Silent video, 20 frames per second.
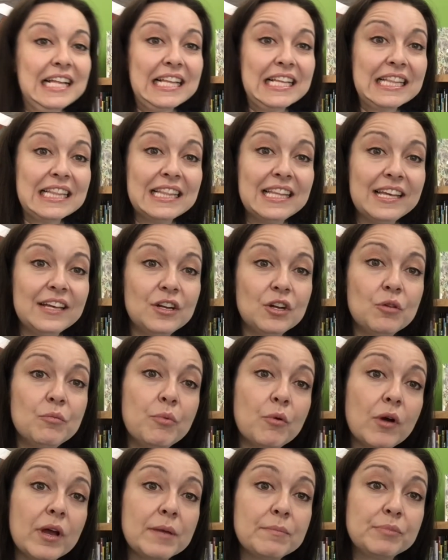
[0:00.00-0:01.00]
Little
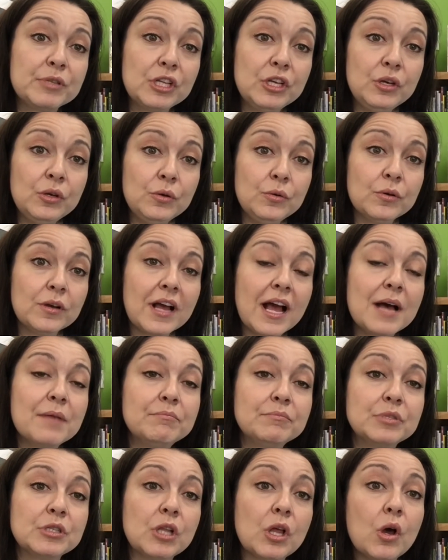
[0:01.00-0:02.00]
boy blue,
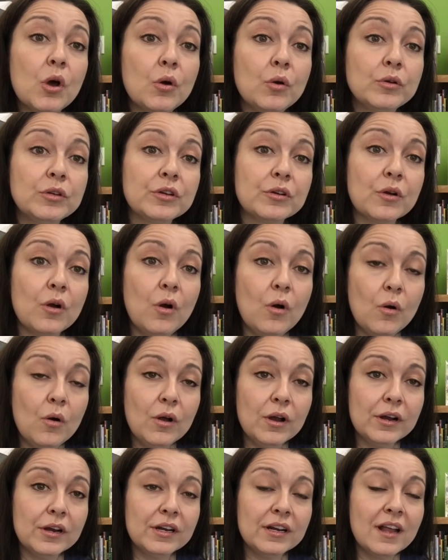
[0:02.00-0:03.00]
come blow your
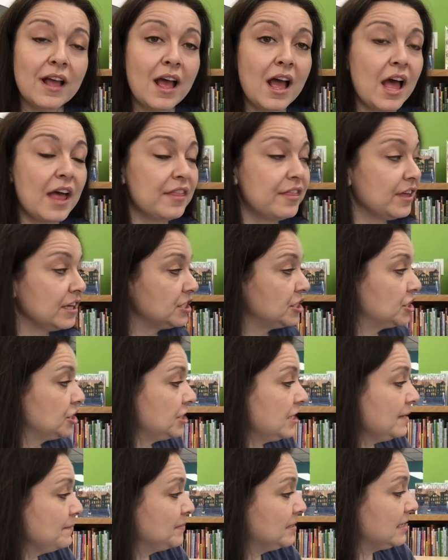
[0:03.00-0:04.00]
horn. The
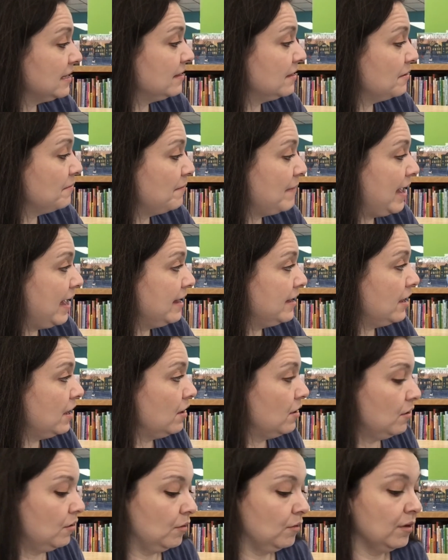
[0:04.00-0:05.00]
sheep's in the
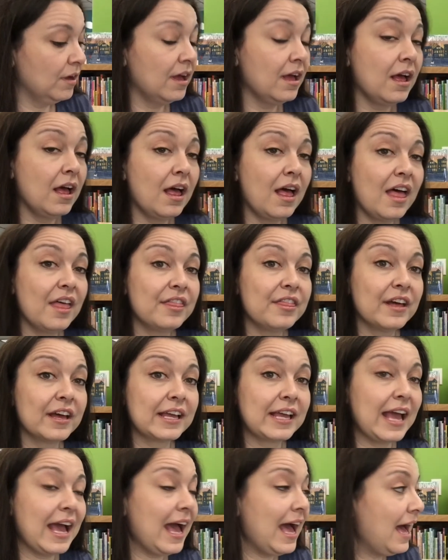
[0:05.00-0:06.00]
meadow. The
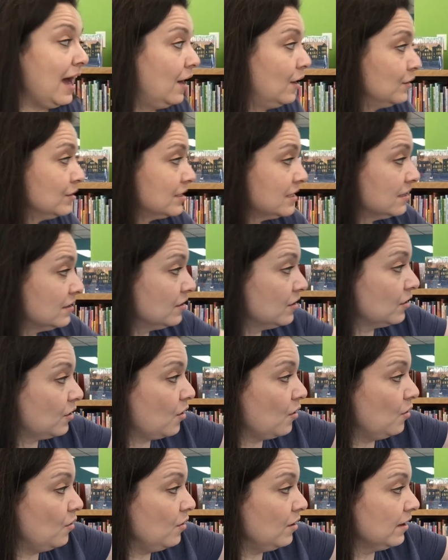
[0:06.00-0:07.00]
cow's in the
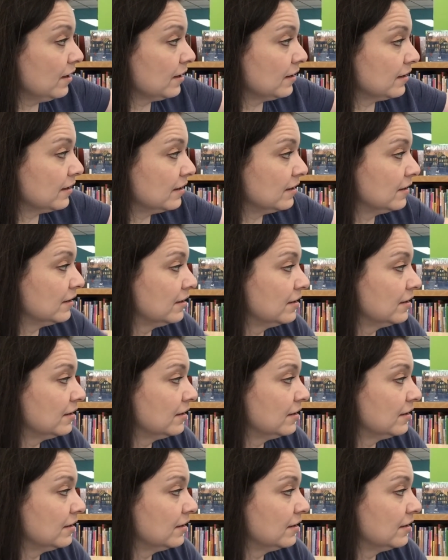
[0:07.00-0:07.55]
corn.